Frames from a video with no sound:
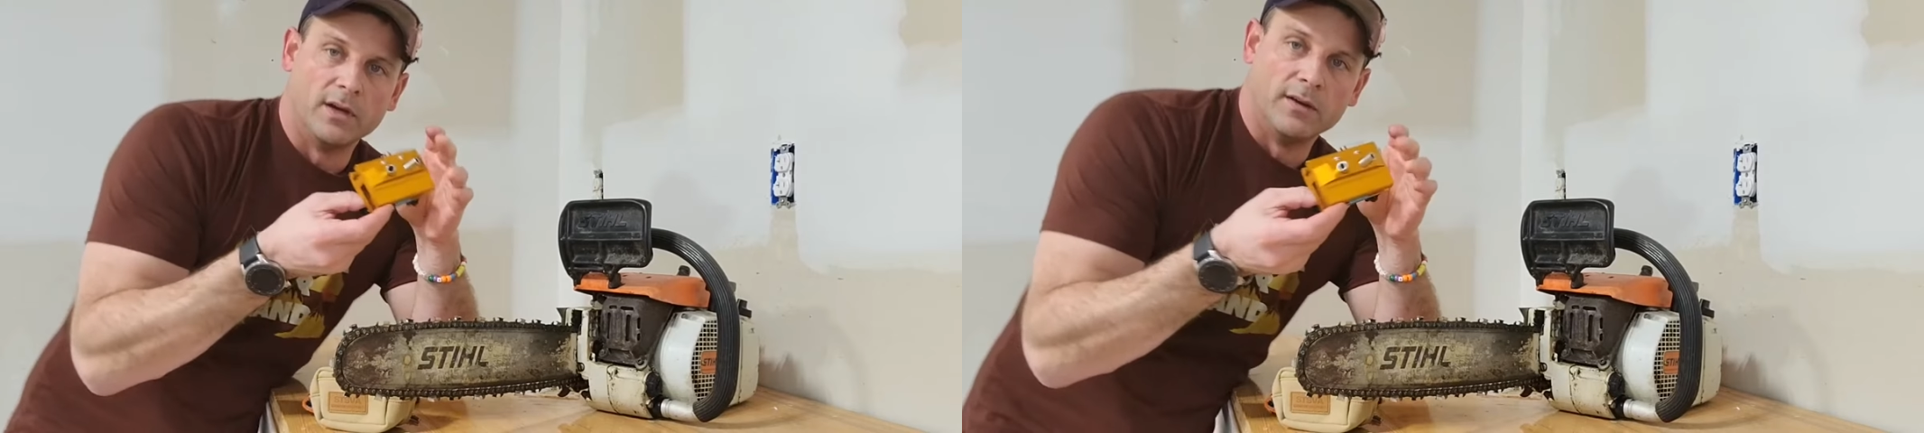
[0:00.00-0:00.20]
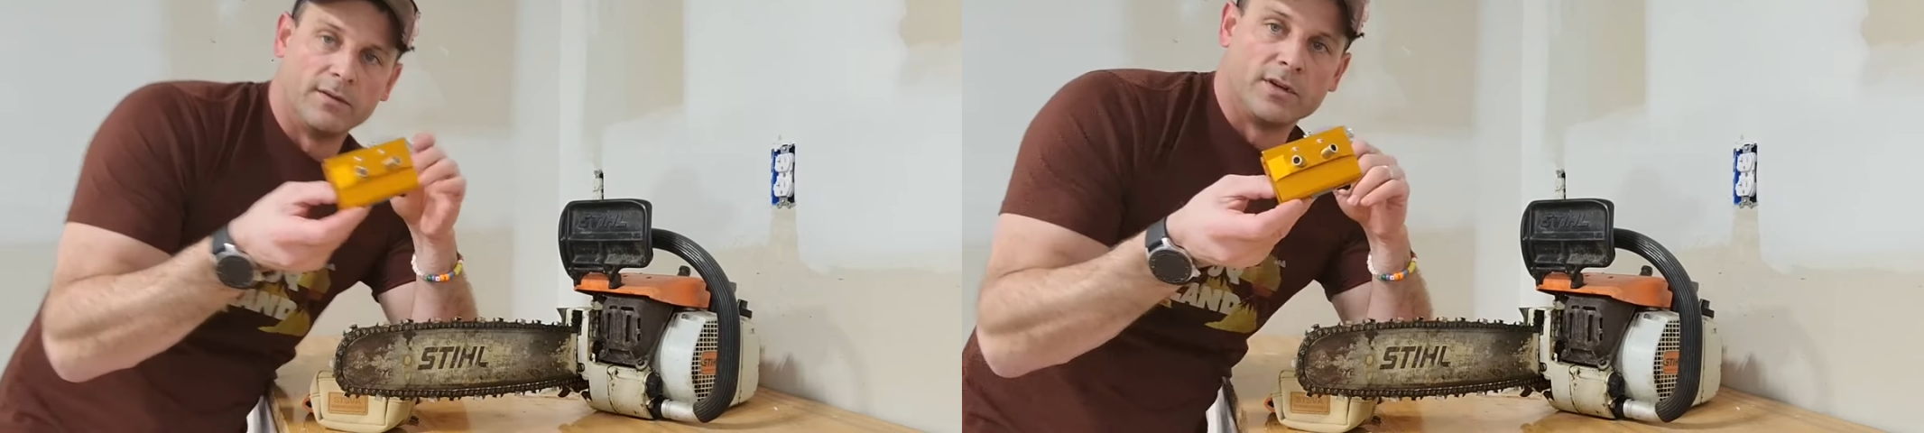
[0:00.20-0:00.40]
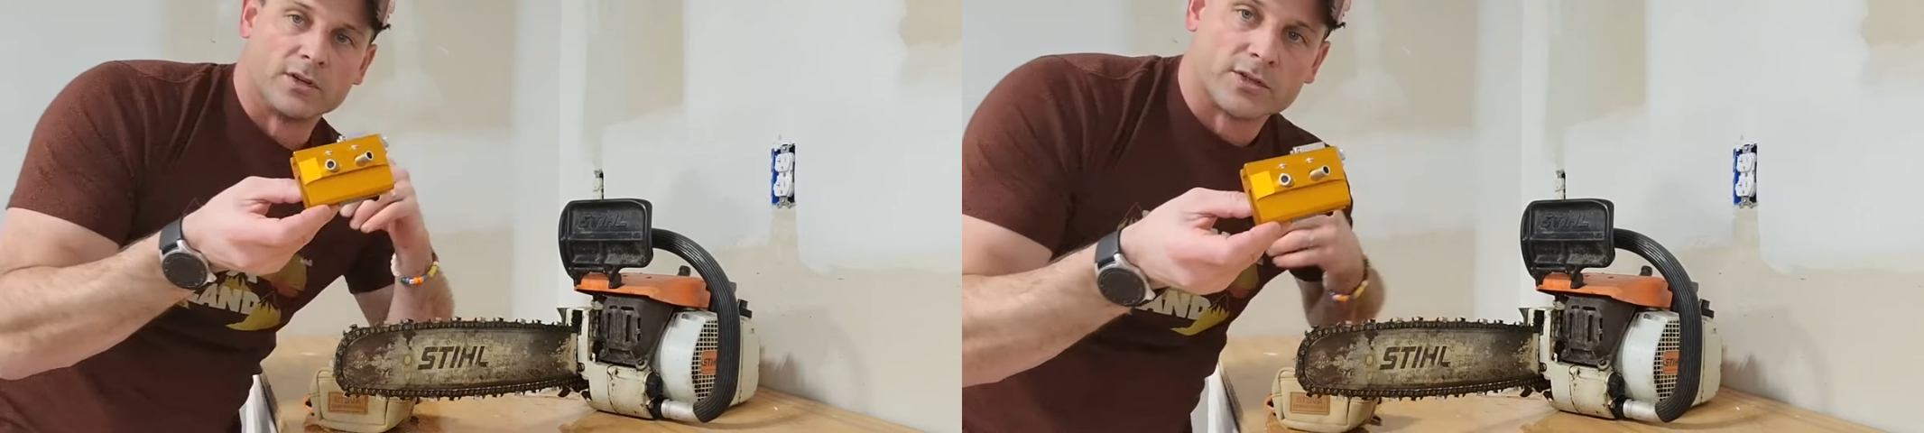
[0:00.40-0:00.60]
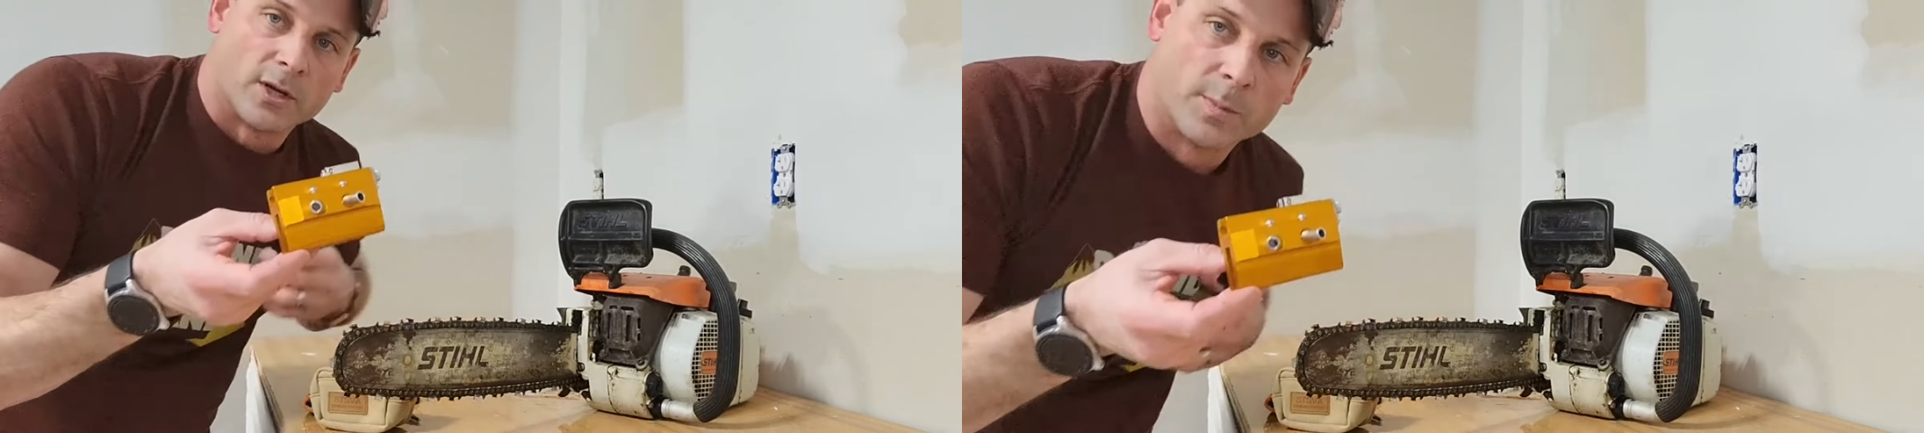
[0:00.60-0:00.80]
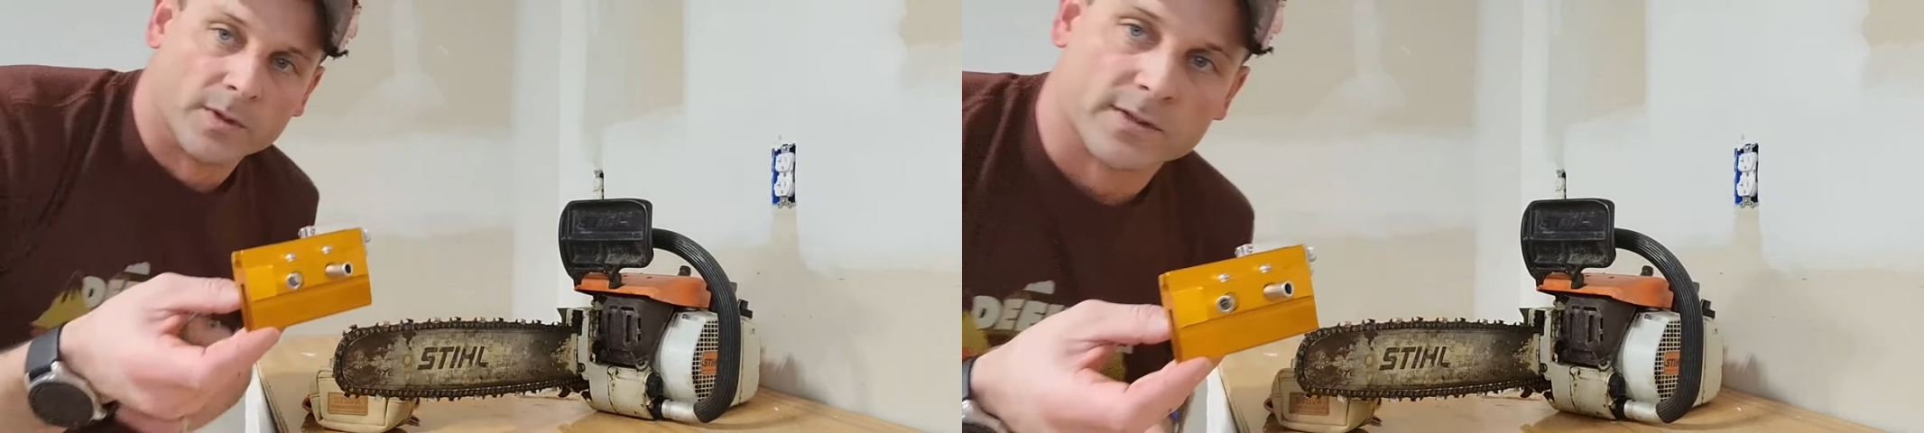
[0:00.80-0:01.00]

of your sharpener.